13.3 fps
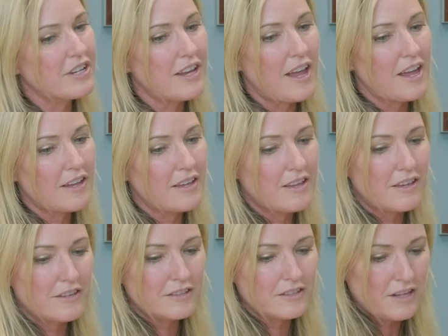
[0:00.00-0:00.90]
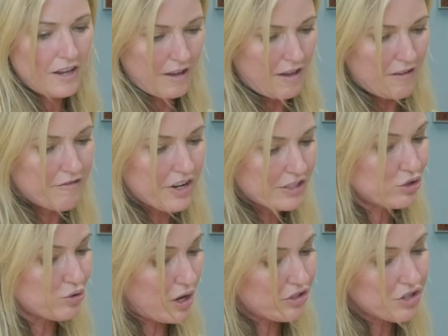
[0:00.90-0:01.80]
day is very
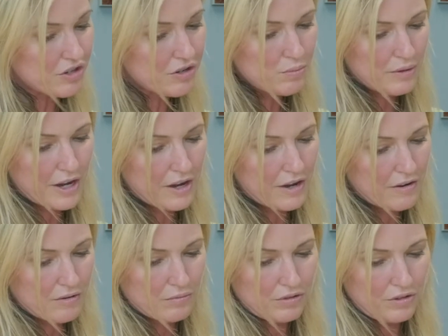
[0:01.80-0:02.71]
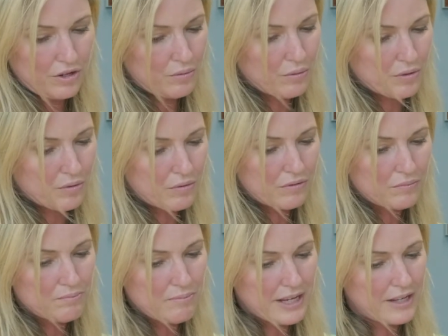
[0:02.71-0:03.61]
structured, where we're
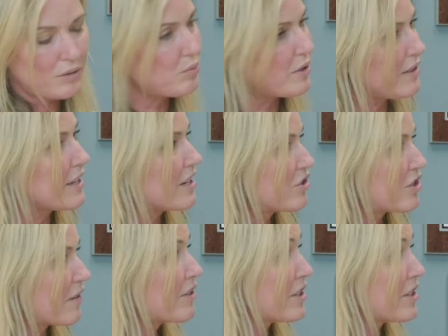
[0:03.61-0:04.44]
meeting with each of the